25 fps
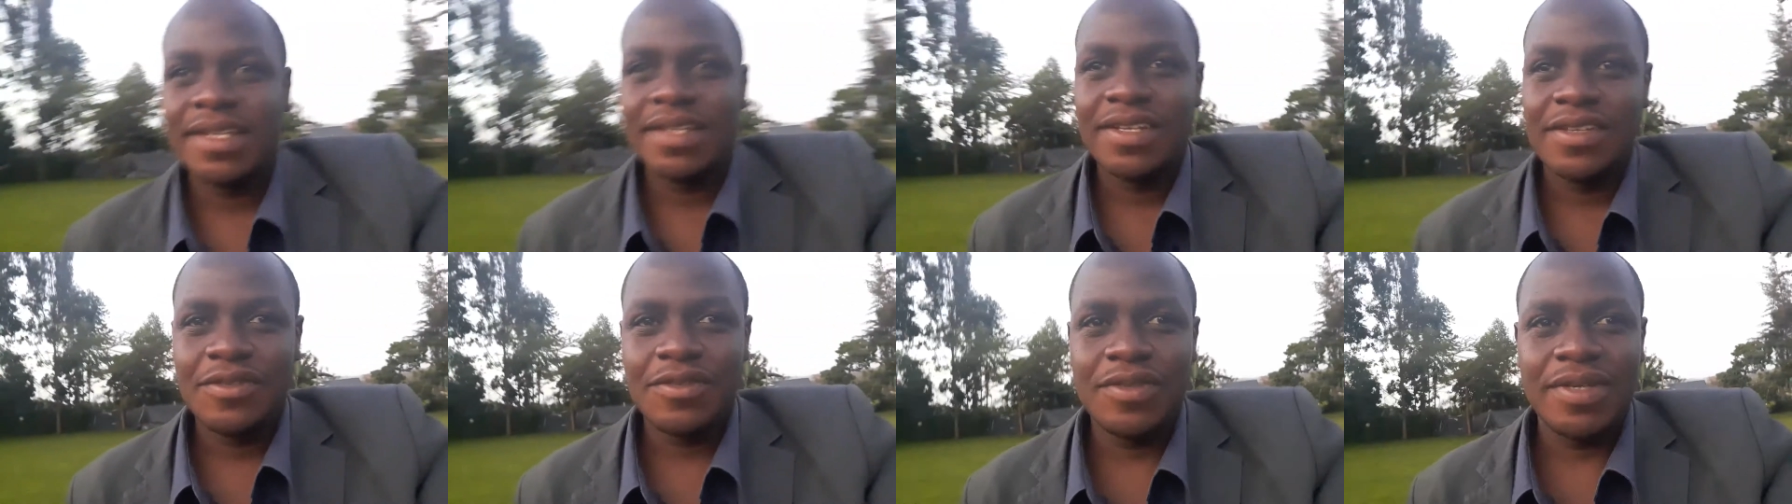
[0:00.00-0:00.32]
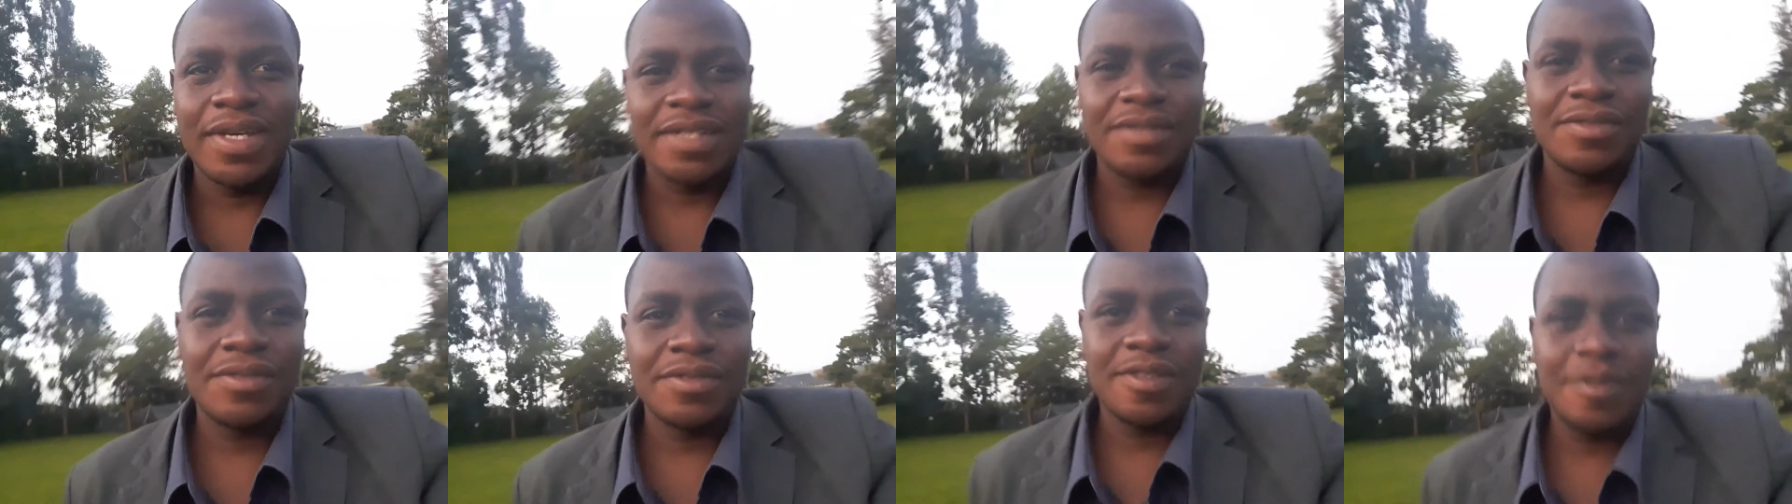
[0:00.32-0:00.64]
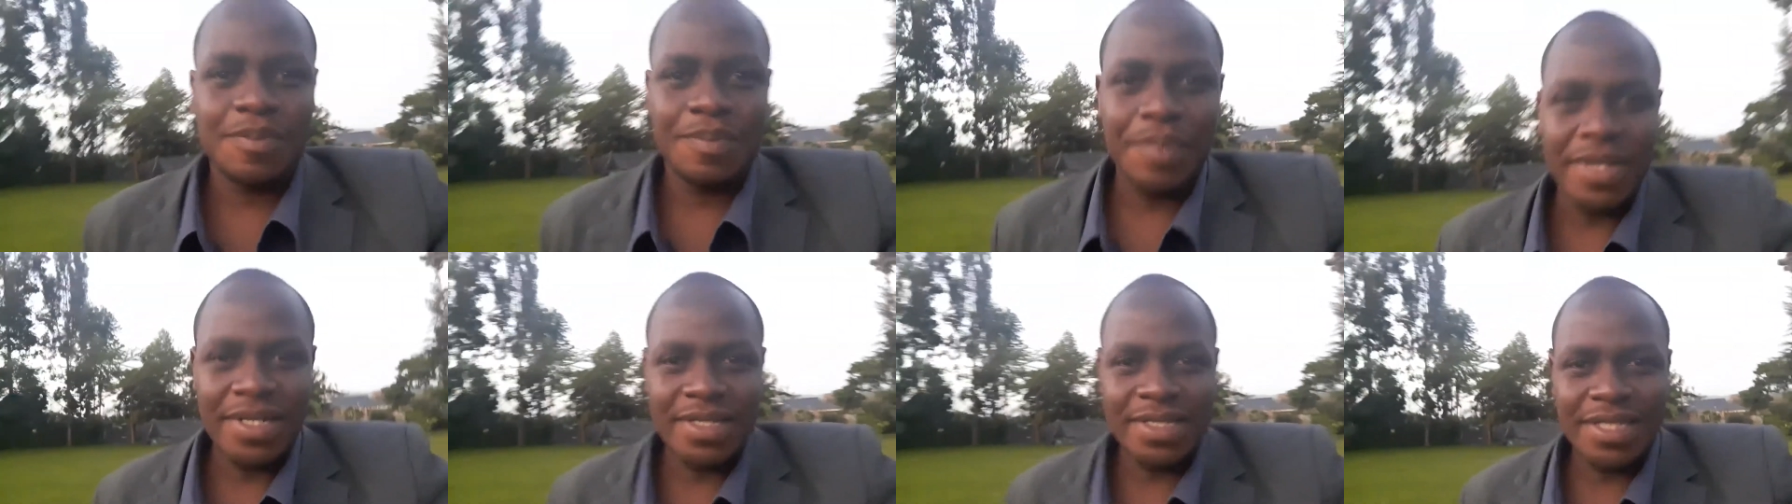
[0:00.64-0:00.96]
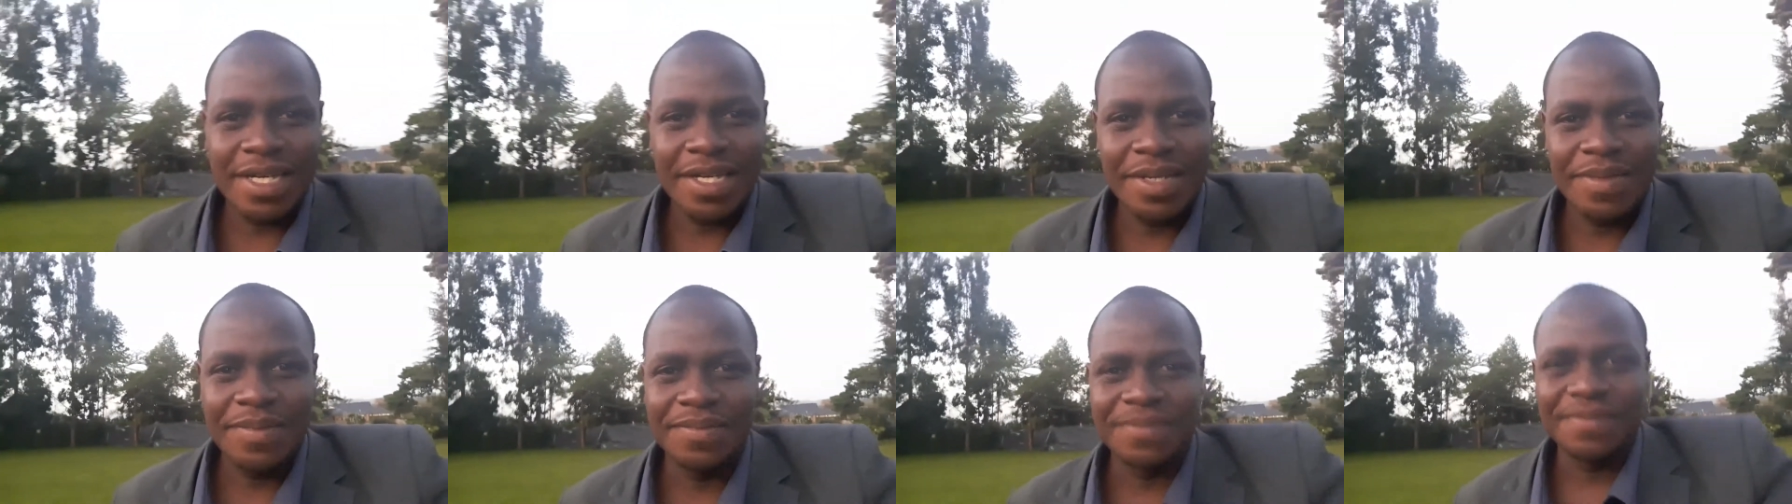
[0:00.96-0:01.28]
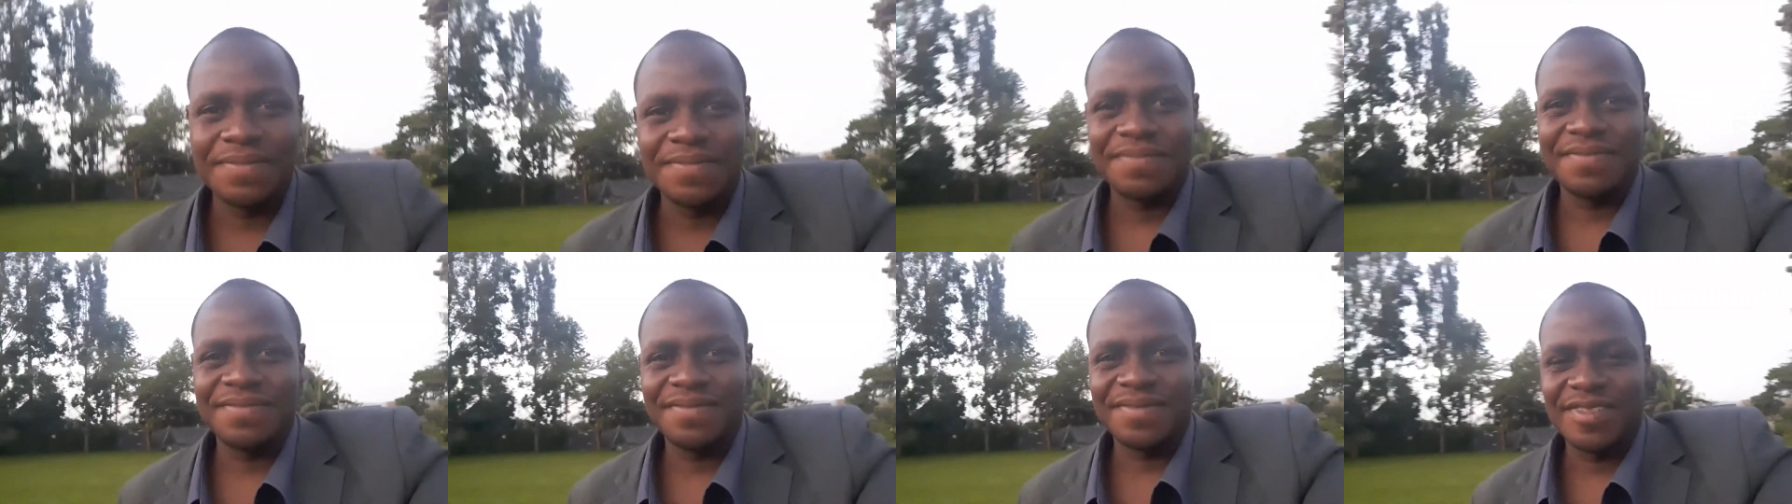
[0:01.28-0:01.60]
you get to spend time.
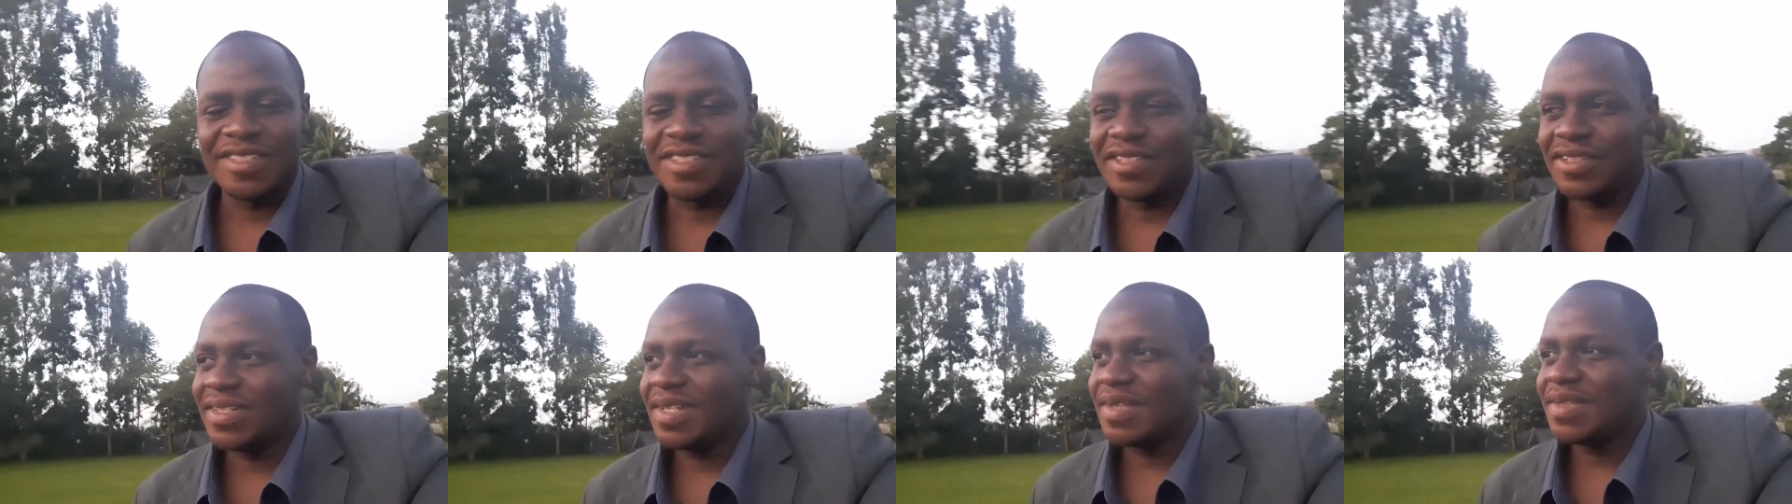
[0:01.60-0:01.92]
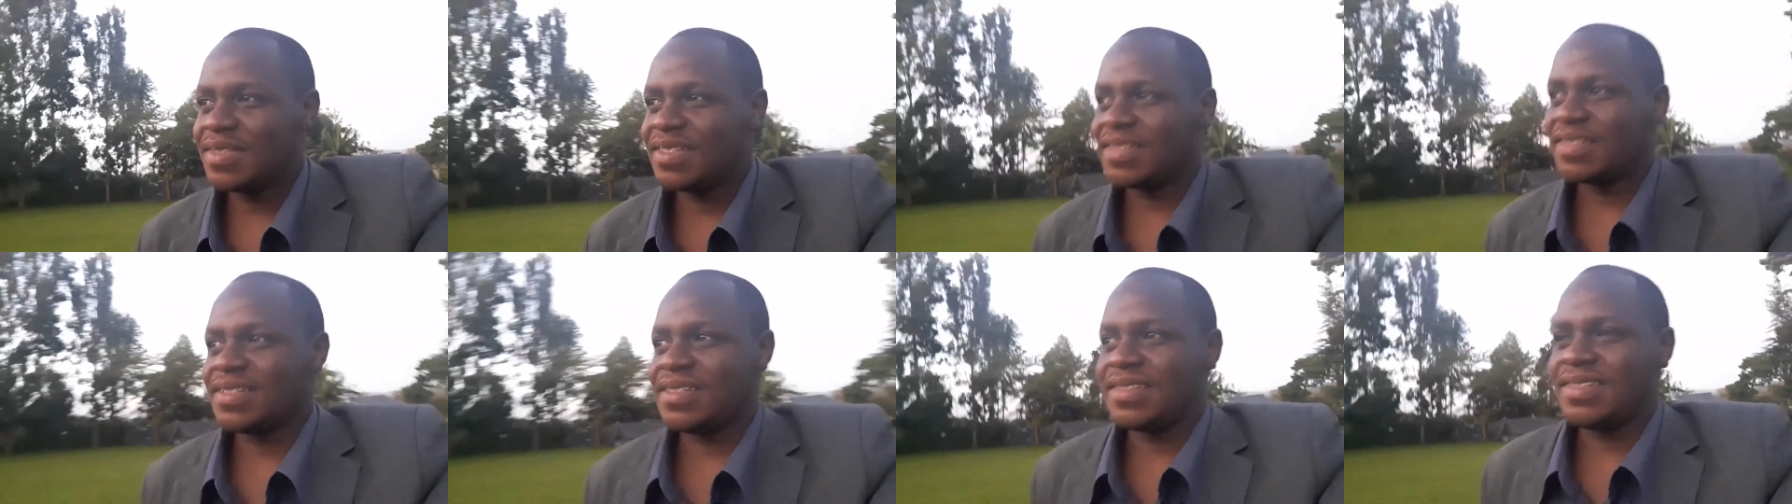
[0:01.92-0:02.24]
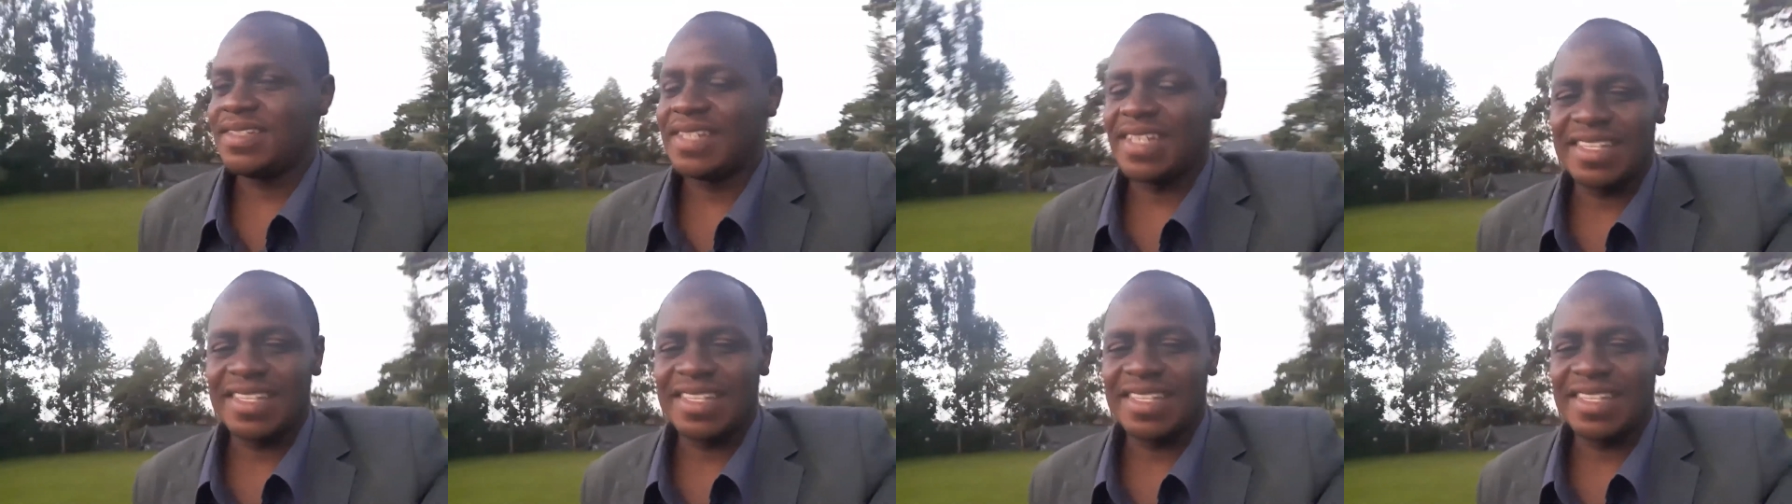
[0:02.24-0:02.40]
So let's